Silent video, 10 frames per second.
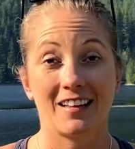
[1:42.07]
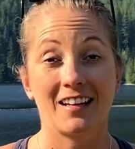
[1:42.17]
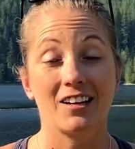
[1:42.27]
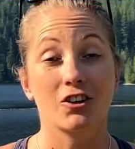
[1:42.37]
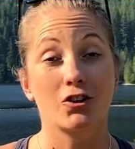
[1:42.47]
They
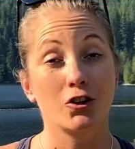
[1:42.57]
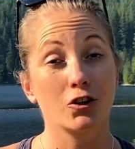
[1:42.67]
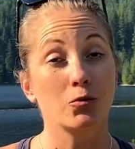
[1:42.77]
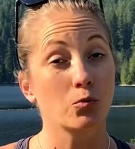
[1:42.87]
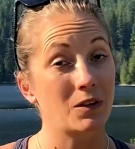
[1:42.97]
need a
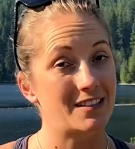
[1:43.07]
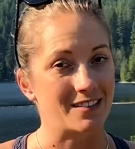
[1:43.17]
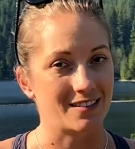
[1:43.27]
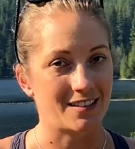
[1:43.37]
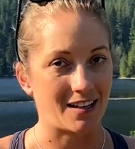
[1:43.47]
good
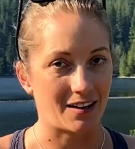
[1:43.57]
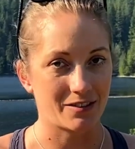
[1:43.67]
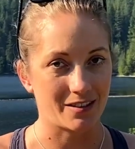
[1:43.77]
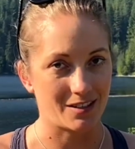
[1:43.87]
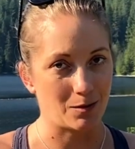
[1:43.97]
reason to dive
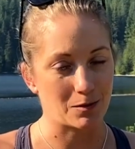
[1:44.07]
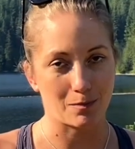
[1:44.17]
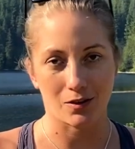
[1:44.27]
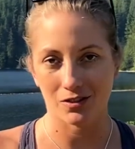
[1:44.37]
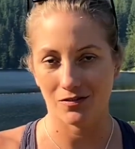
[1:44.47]
to the deepest
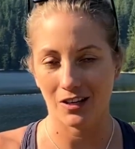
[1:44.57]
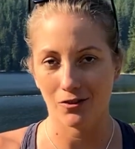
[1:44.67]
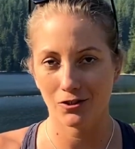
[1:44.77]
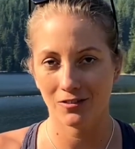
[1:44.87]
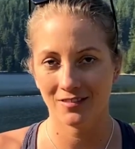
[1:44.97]
parts of the
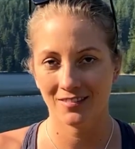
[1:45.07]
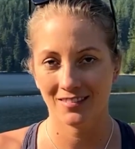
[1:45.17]
ocean,